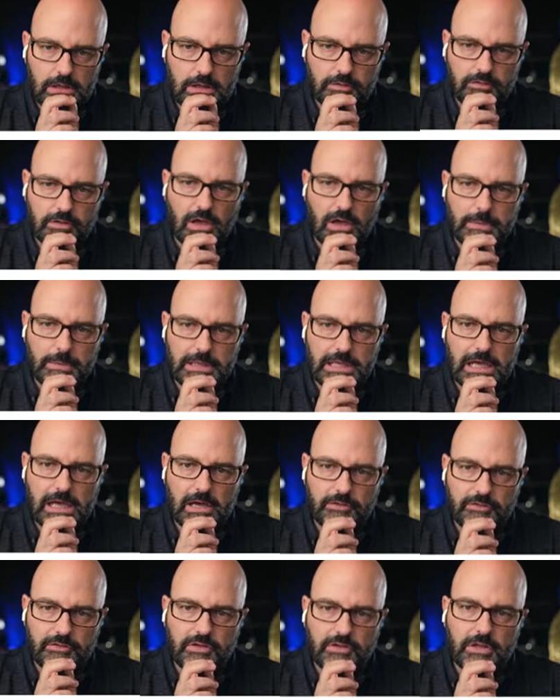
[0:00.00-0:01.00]
is coming
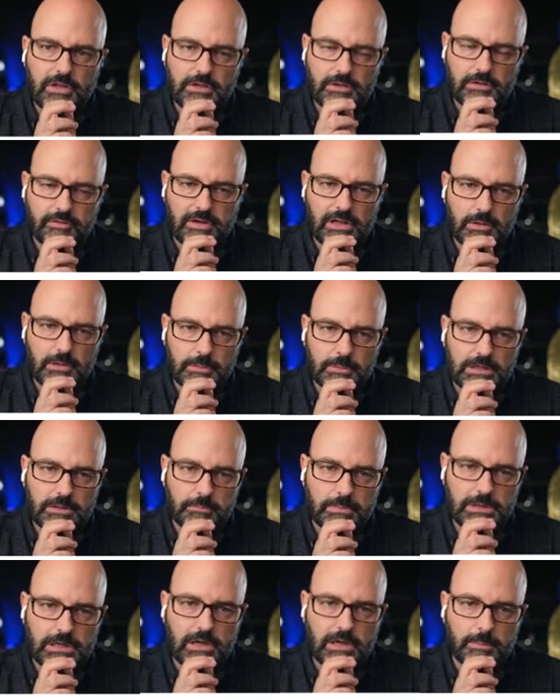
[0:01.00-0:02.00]
out, still in development,
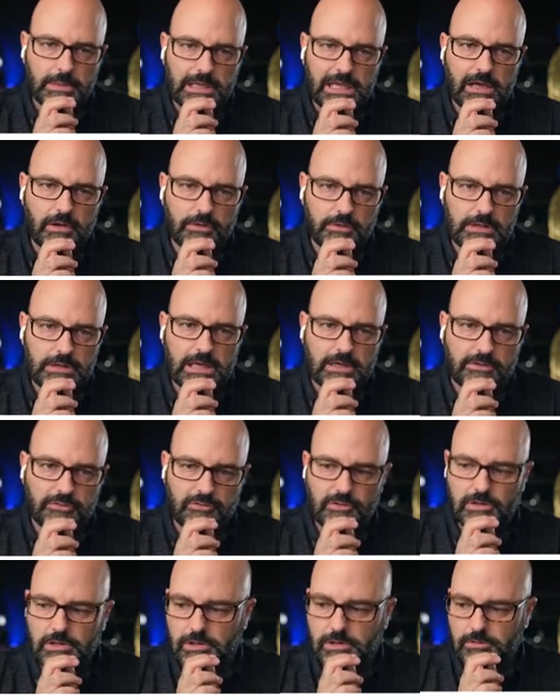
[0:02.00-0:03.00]
but coming out
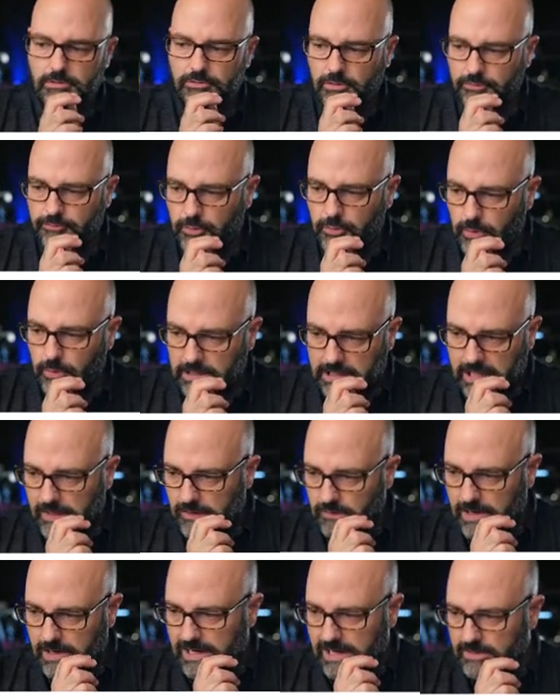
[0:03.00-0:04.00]
next year. So if you want to
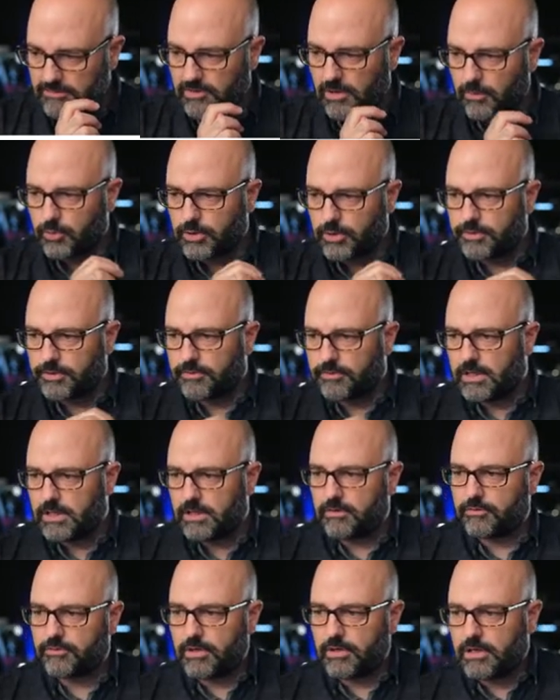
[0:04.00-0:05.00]
get your hands on one of
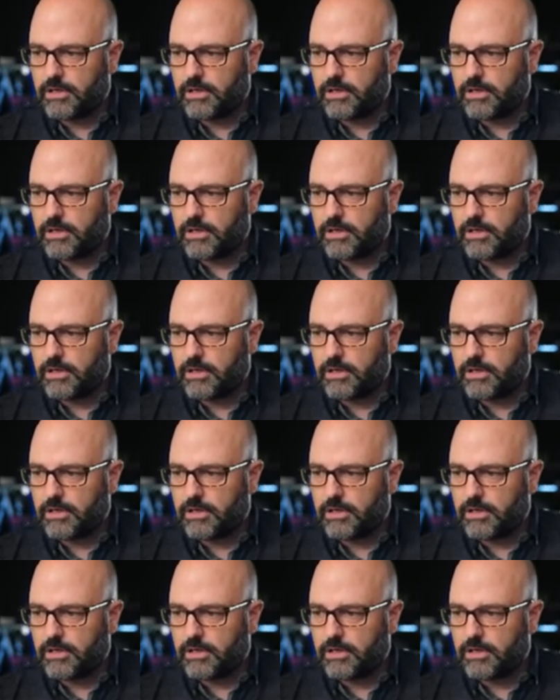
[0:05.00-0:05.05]
these